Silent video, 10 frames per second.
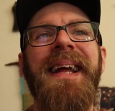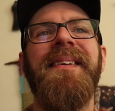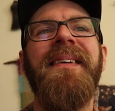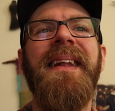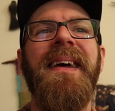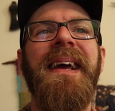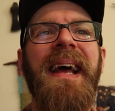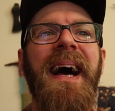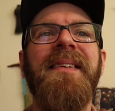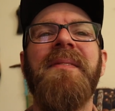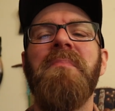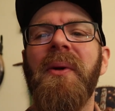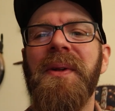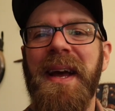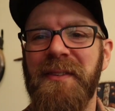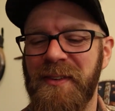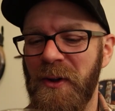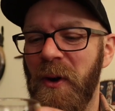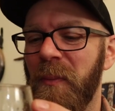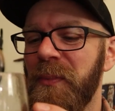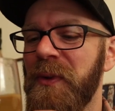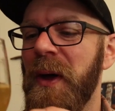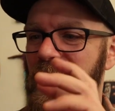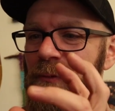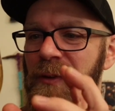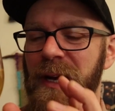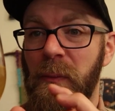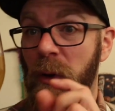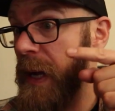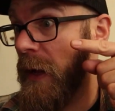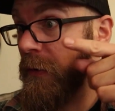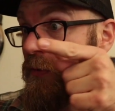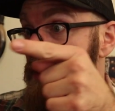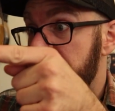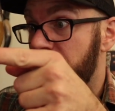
It's only like us modern day snobs that really want to be able to see